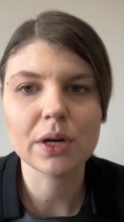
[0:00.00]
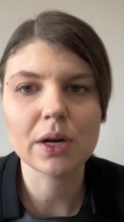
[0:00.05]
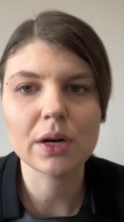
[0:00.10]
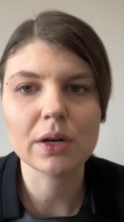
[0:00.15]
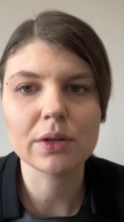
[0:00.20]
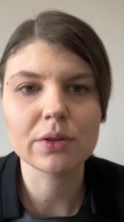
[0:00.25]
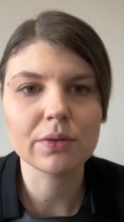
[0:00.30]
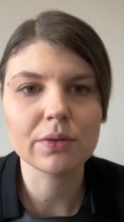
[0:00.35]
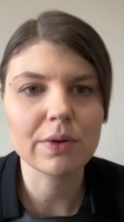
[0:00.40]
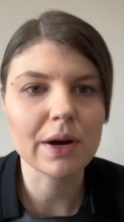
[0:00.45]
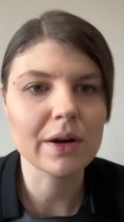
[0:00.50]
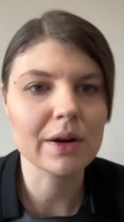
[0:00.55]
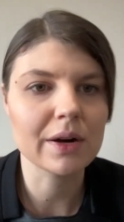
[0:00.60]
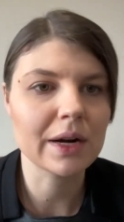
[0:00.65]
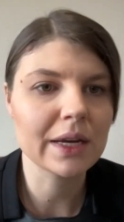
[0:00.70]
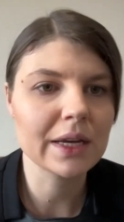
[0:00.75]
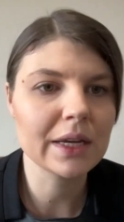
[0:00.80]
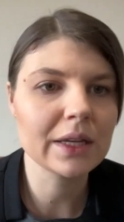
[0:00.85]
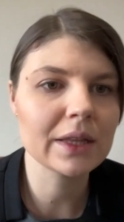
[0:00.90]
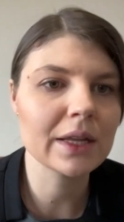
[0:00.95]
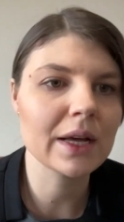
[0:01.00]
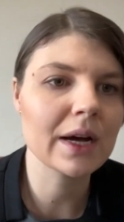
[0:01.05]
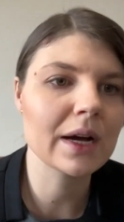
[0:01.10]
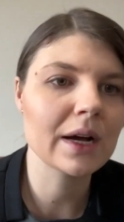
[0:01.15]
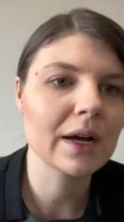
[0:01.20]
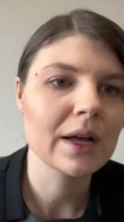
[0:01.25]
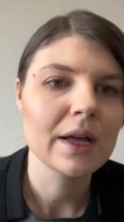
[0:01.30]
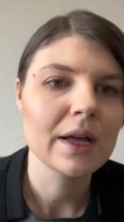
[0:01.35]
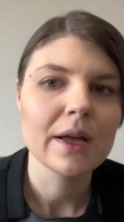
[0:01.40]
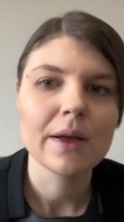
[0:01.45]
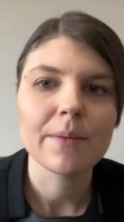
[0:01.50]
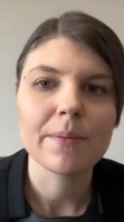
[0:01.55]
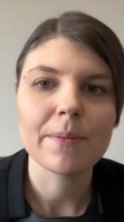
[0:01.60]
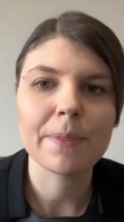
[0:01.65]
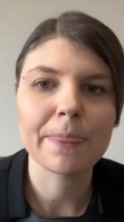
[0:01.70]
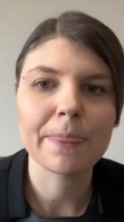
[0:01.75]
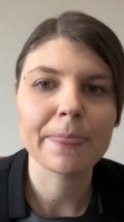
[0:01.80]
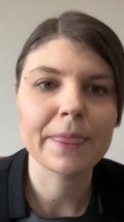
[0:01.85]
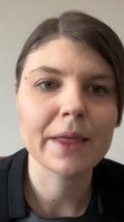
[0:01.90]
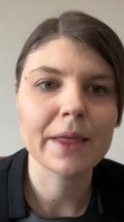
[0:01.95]
uh, nova kraina
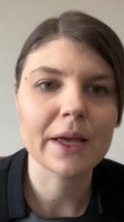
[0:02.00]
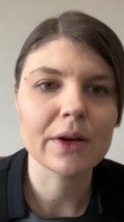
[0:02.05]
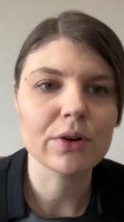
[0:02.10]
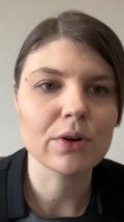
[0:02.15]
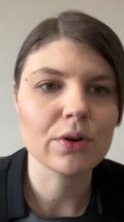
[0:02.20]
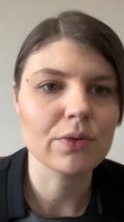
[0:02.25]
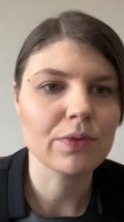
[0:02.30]
mm,